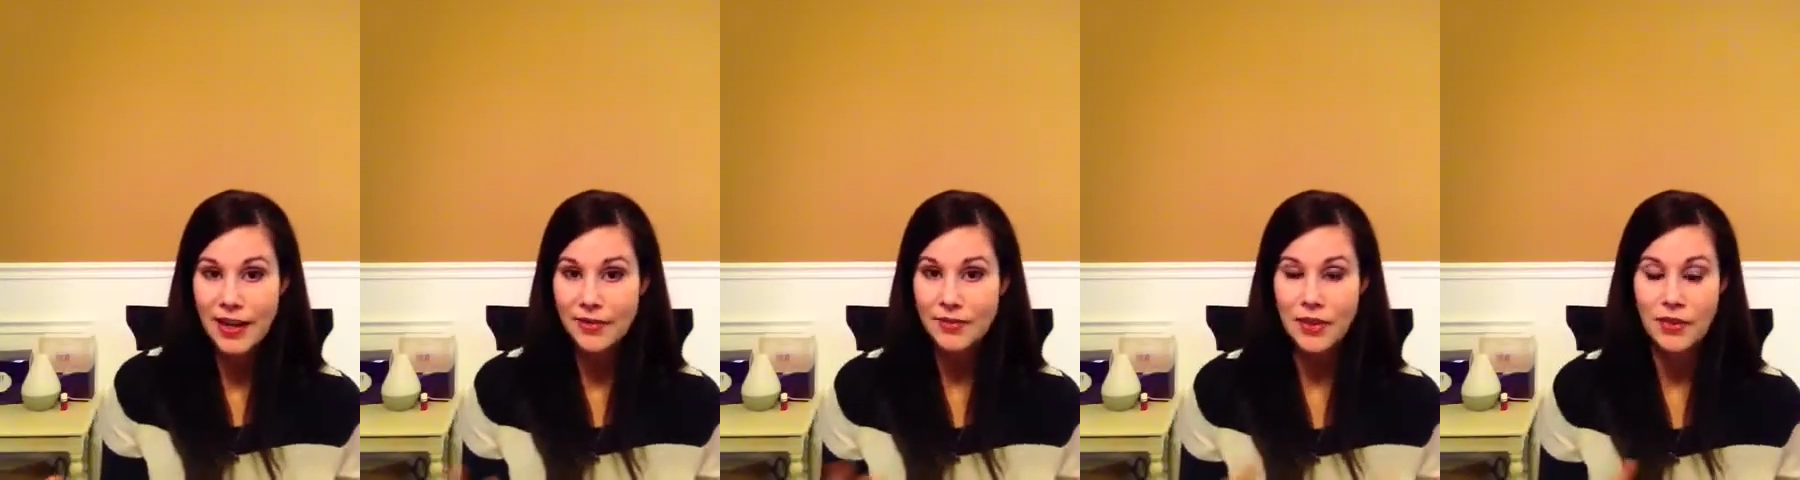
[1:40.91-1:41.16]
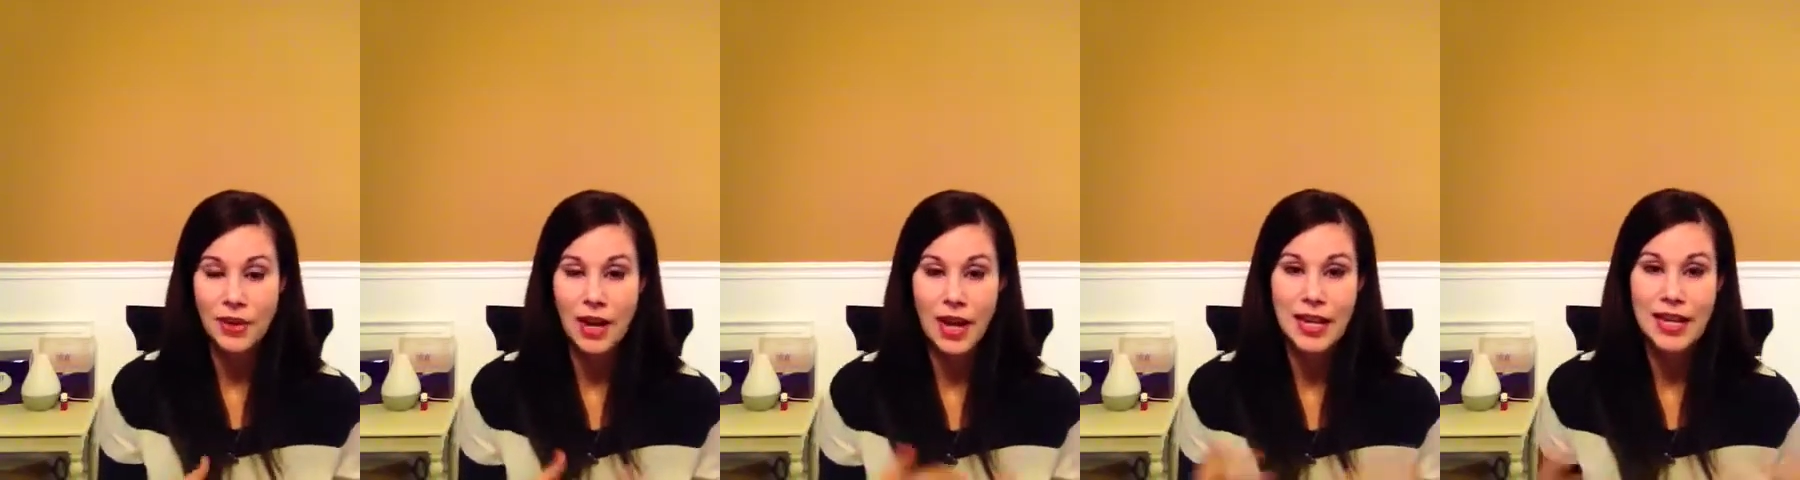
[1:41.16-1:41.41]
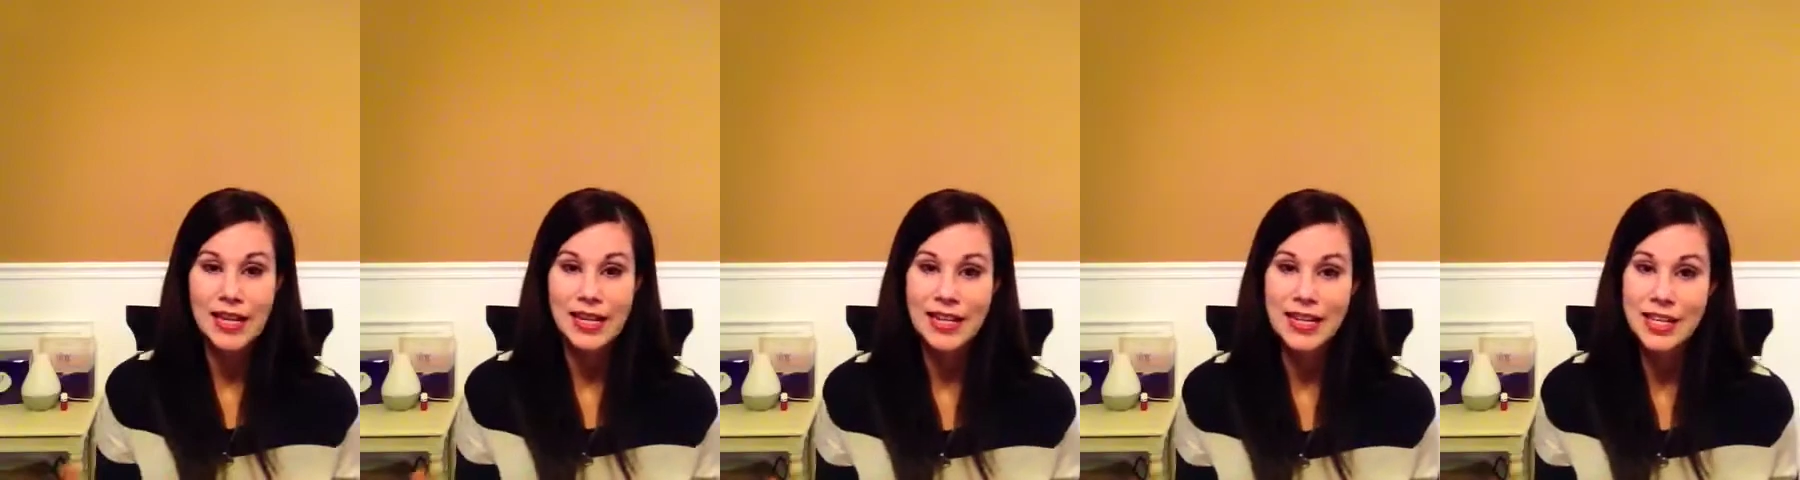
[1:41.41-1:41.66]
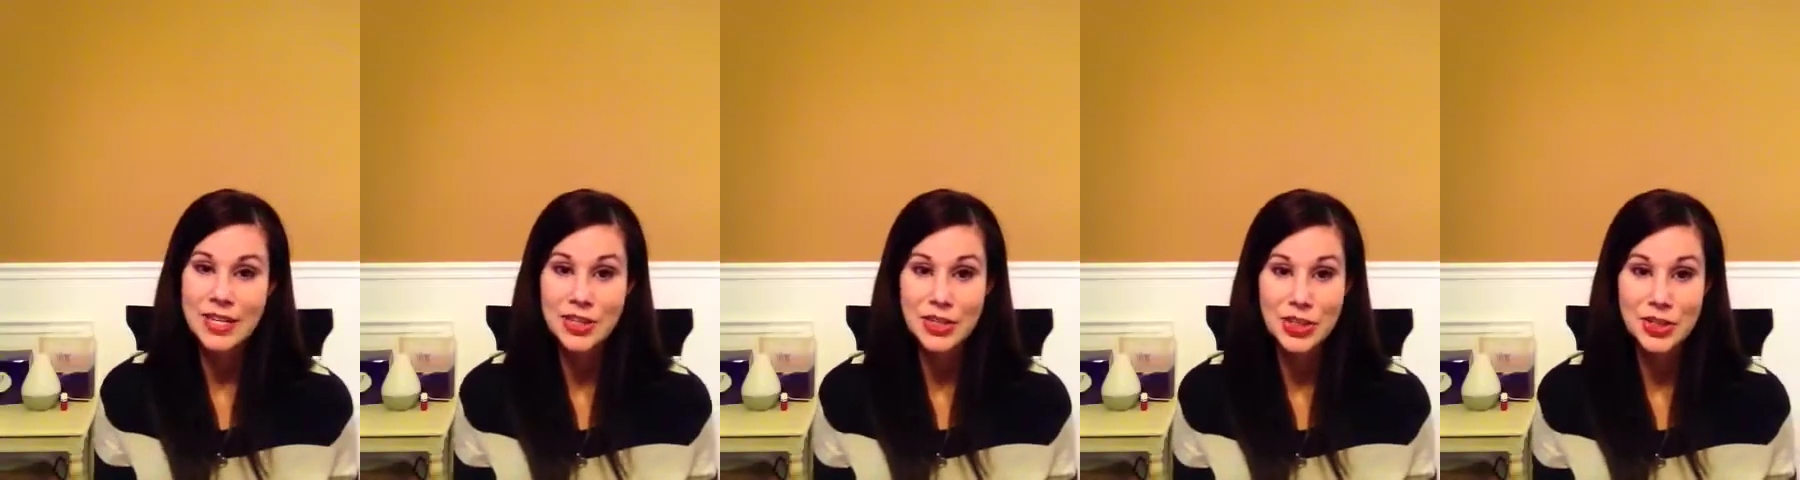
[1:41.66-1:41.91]
I've never had any
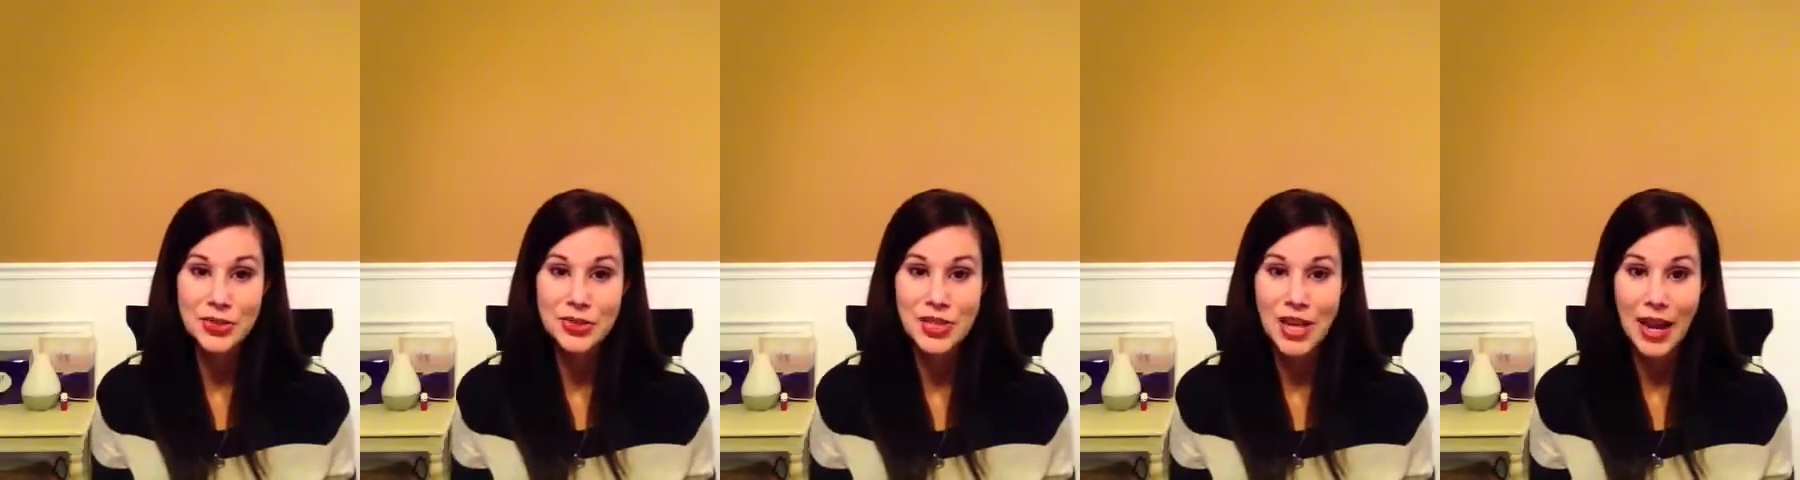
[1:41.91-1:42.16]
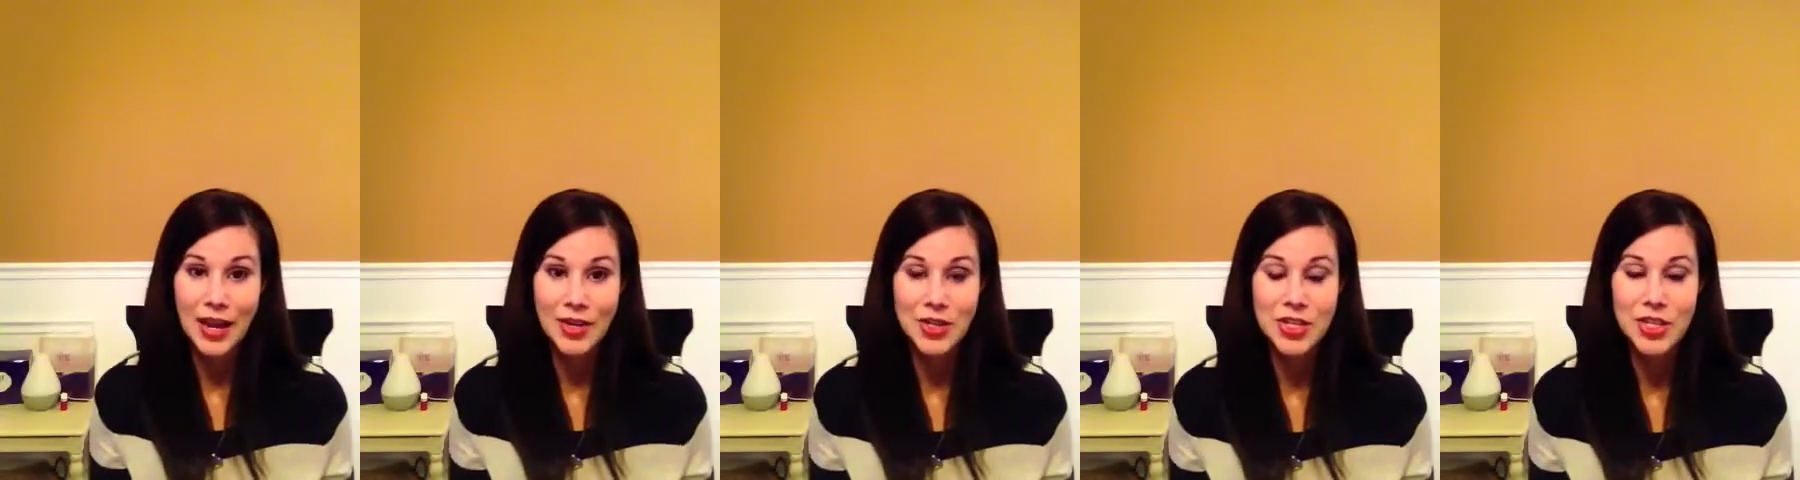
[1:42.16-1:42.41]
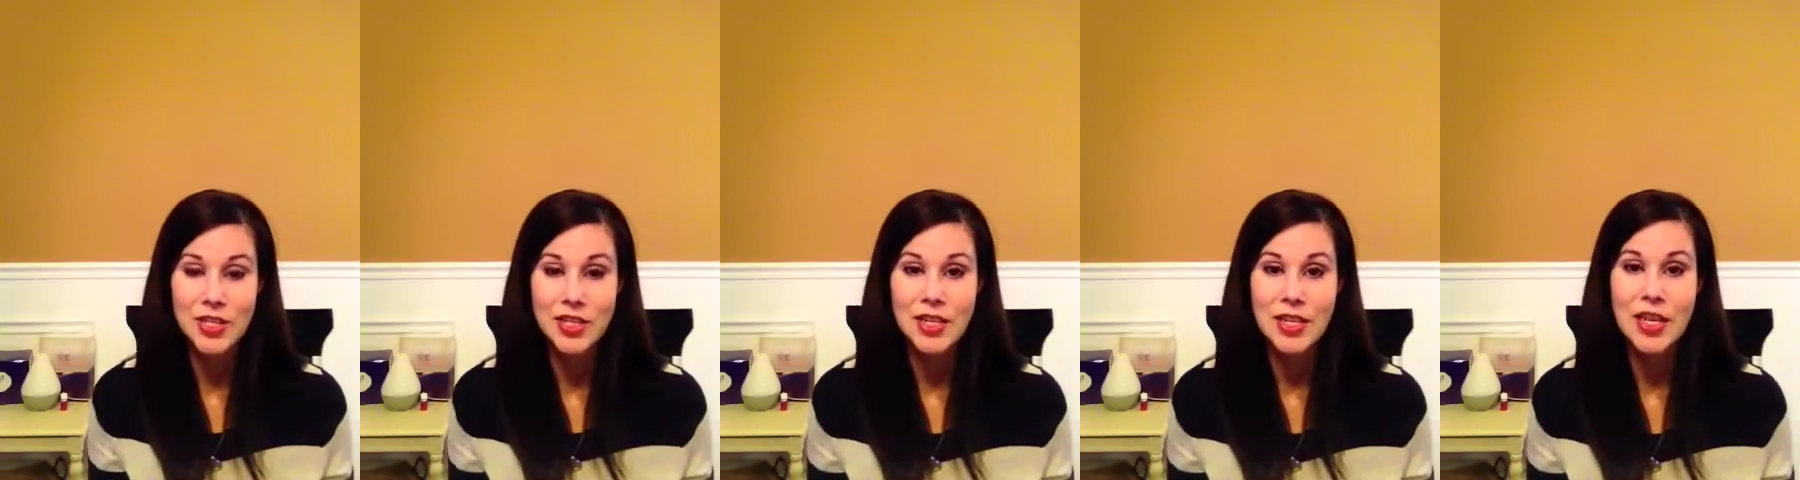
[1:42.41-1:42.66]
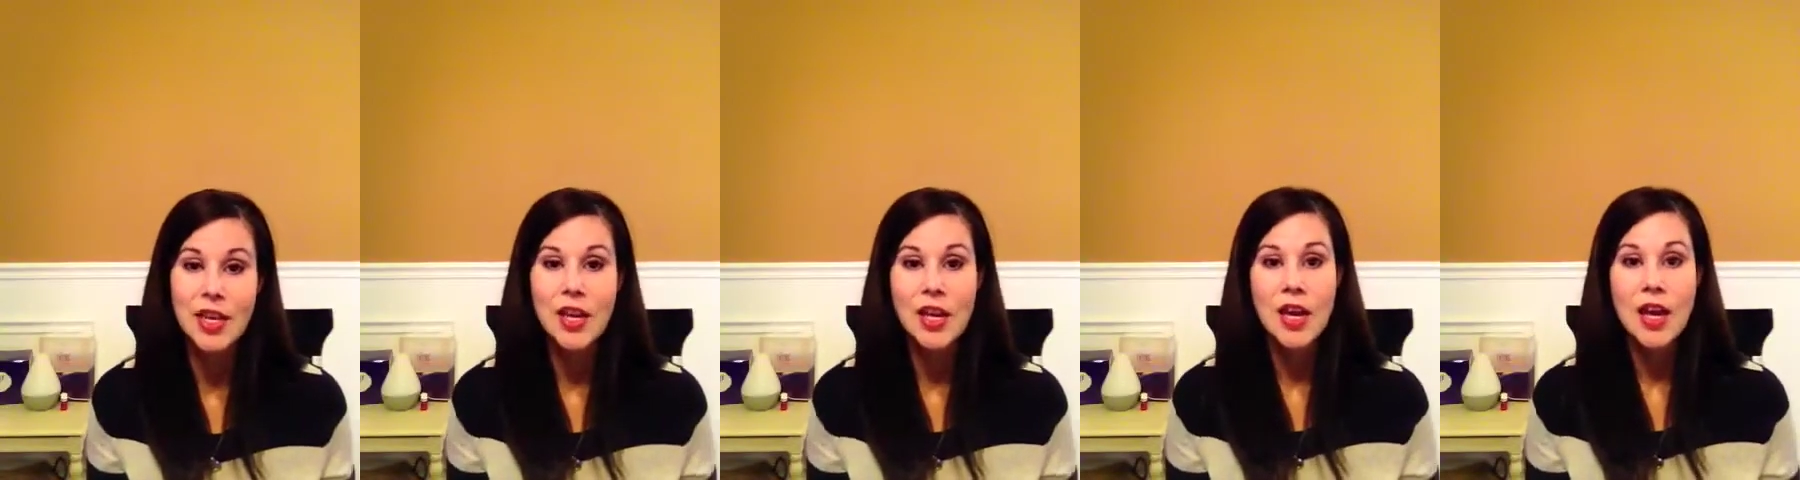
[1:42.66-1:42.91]
issues. Actually,